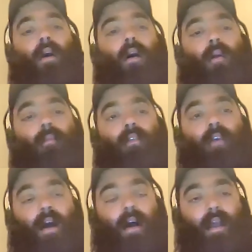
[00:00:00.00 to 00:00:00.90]
Um,
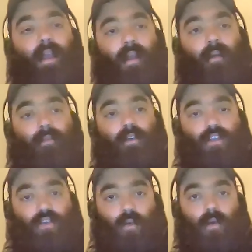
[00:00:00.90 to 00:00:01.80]
I am
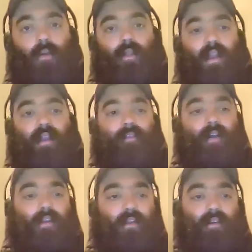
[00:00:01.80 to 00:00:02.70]
sure that if
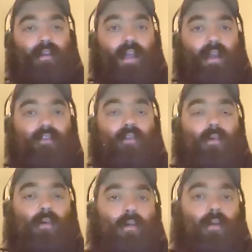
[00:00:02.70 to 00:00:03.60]
I did cancel
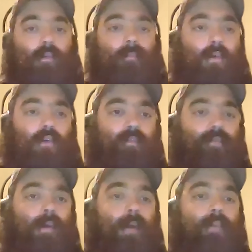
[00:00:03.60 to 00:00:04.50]
or move
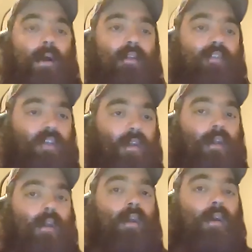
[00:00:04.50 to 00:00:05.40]
my policy
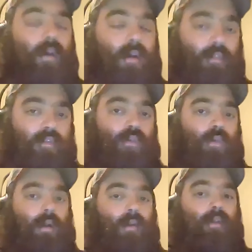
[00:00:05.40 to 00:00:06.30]
uh,
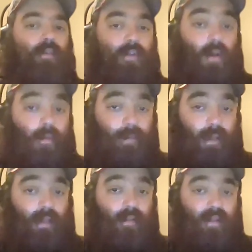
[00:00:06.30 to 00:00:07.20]
to another
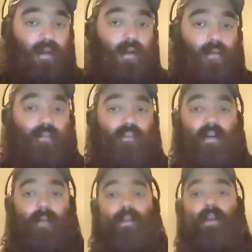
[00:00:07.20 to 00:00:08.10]
company, that I would
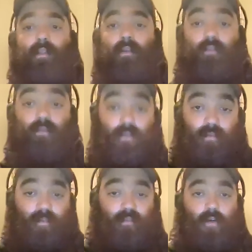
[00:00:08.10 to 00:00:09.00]
stop getting those
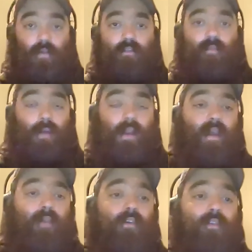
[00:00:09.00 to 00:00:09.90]
Christmas cards. But
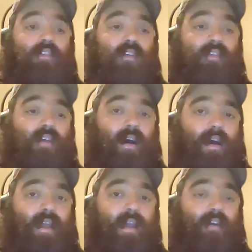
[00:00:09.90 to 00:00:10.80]
ever since
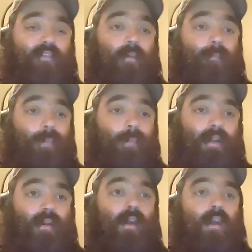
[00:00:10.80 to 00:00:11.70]
I have
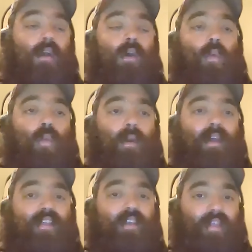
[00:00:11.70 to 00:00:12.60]
been
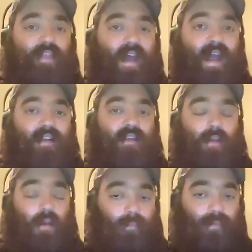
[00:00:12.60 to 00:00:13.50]
with that
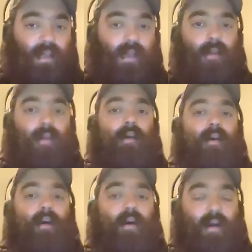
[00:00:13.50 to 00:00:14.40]
company,
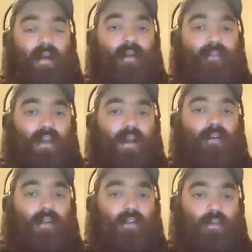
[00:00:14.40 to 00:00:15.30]
uh, I have
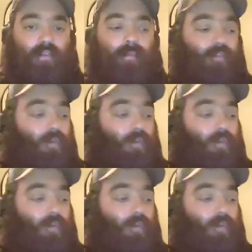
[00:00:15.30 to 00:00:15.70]
gotten a Christmas